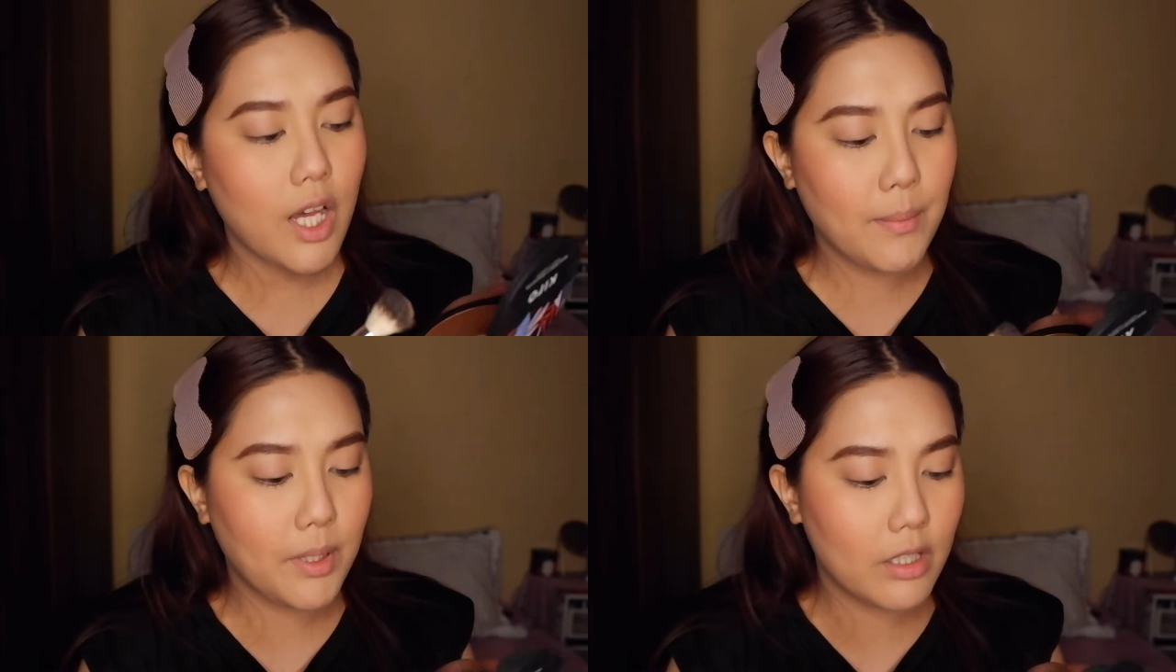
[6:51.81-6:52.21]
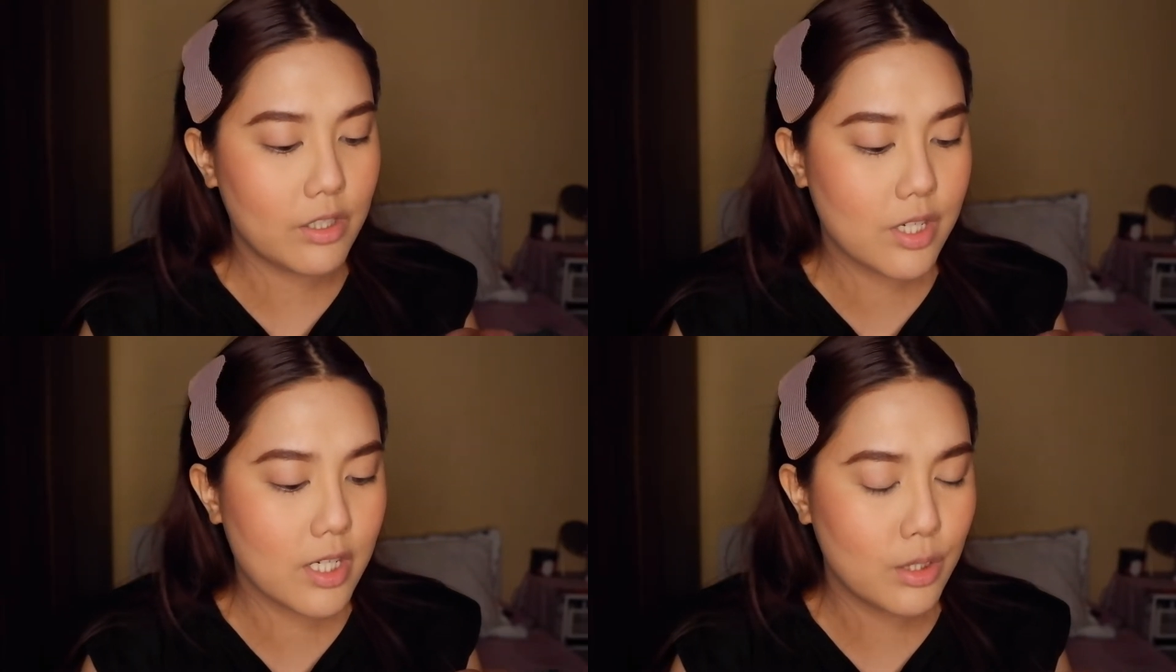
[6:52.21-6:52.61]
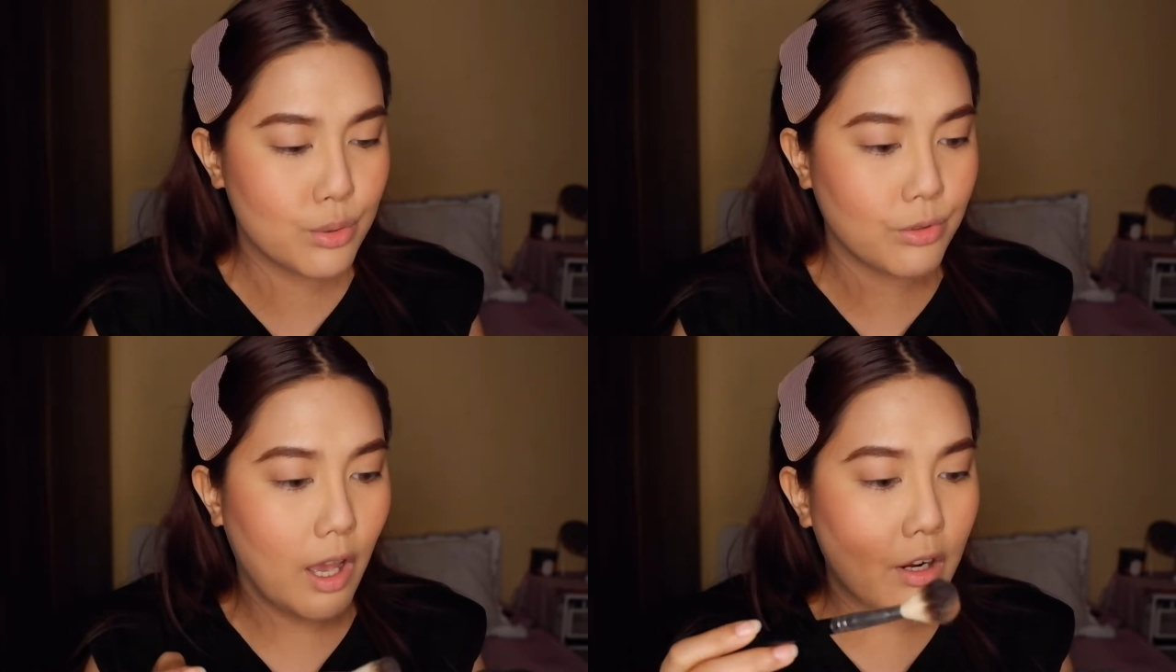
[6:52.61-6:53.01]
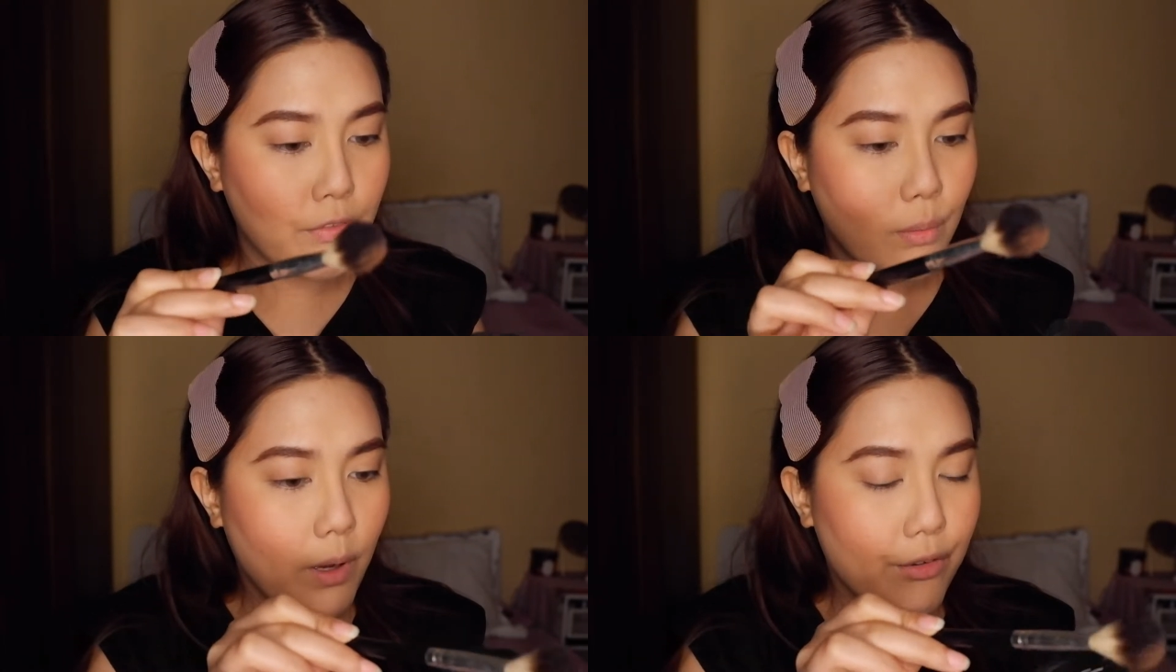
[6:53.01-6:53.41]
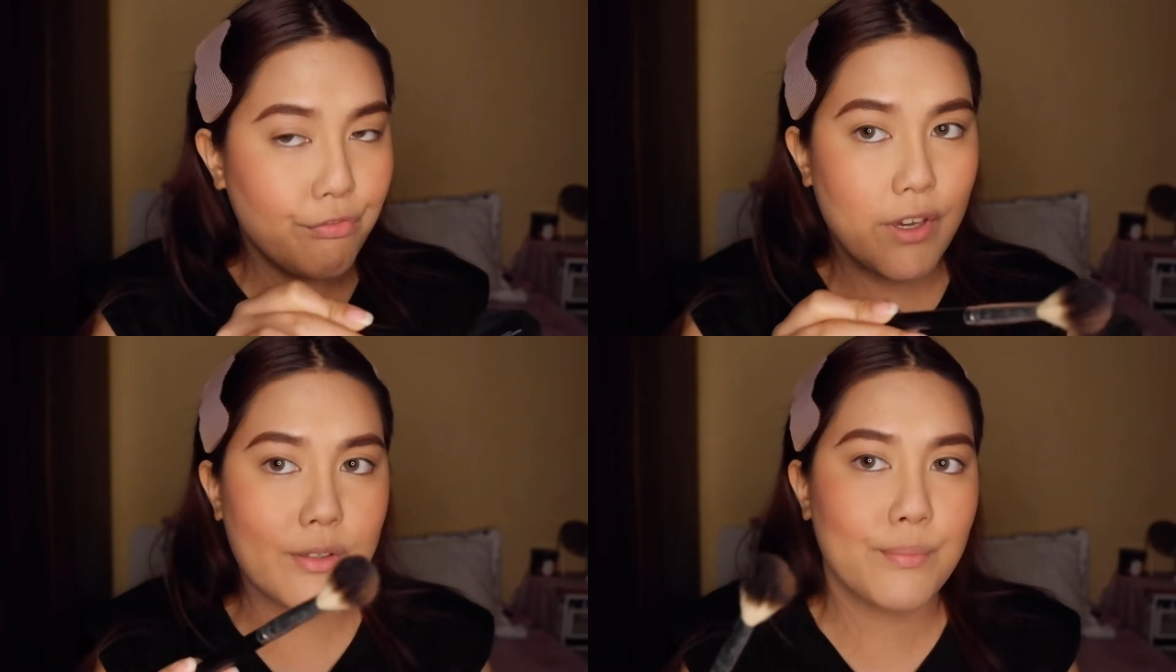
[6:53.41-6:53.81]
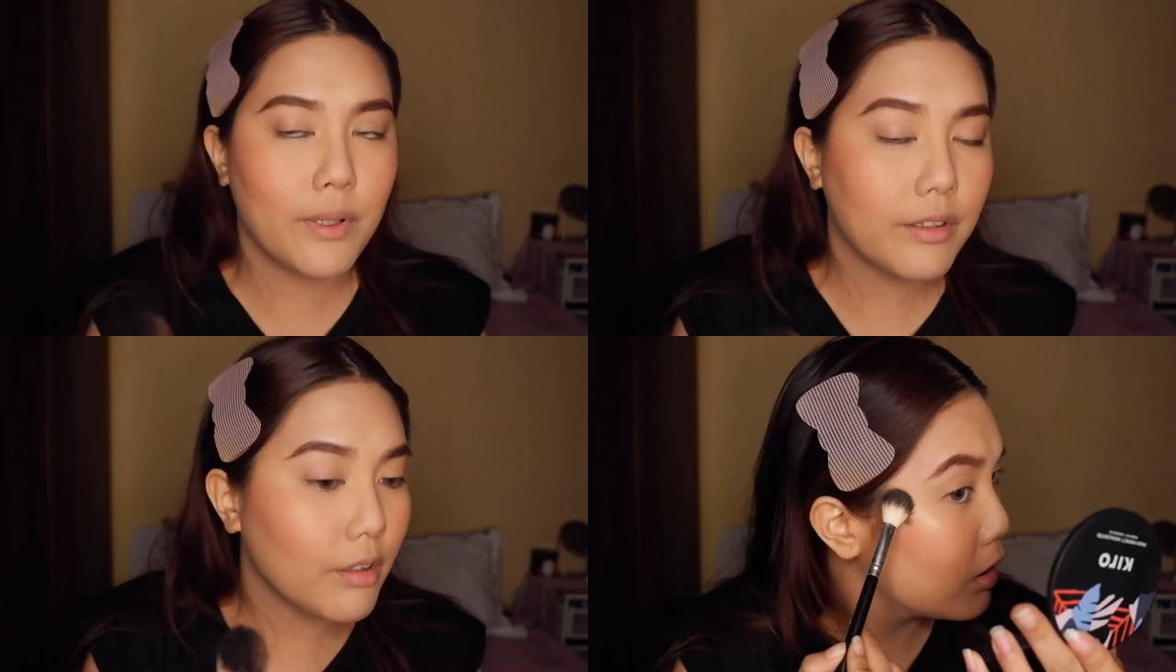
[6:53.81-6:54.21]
I mean, it's still too dark for my face, but